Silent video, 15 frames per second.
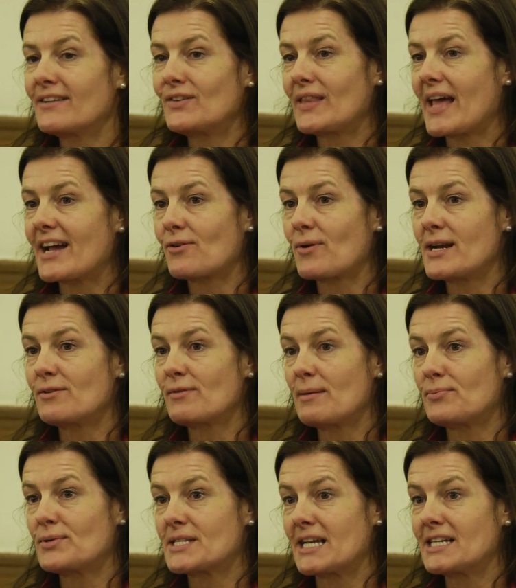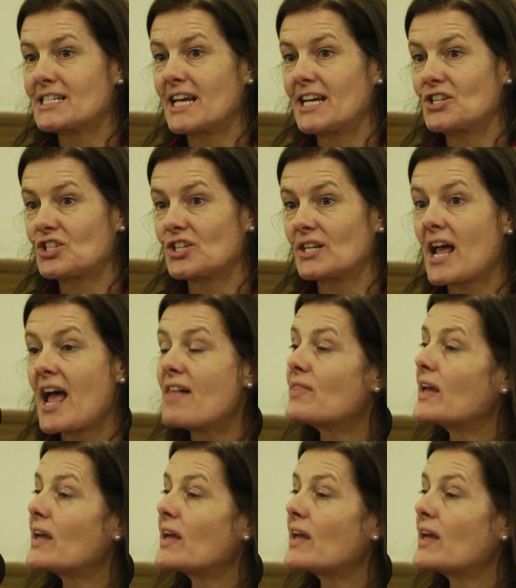given that greater representation.